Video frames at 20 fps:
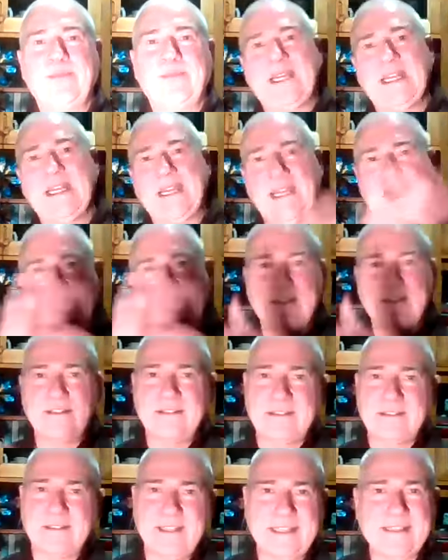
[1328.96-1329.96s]
many heads
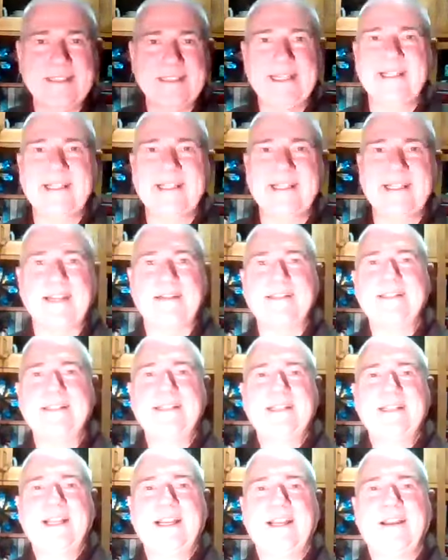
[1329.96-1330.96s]
and things like that,
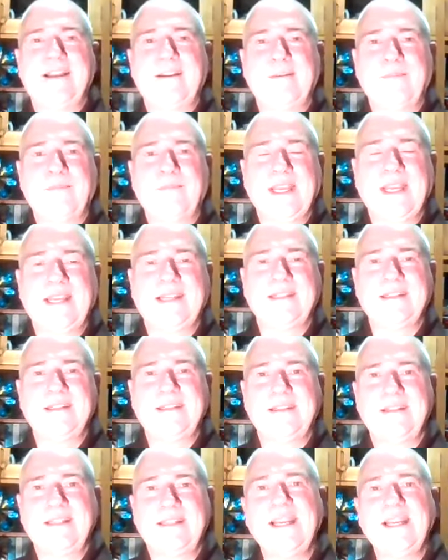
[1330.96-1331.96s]
and
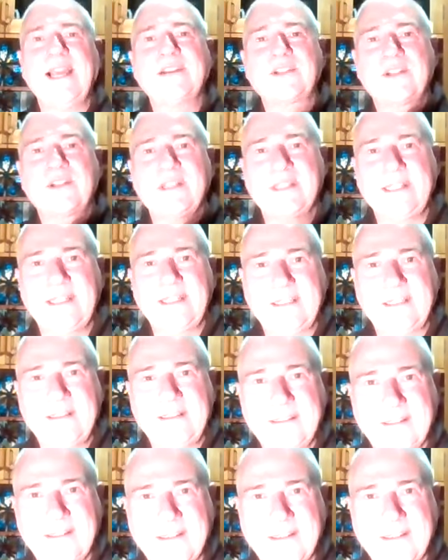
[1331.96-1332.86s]
they actually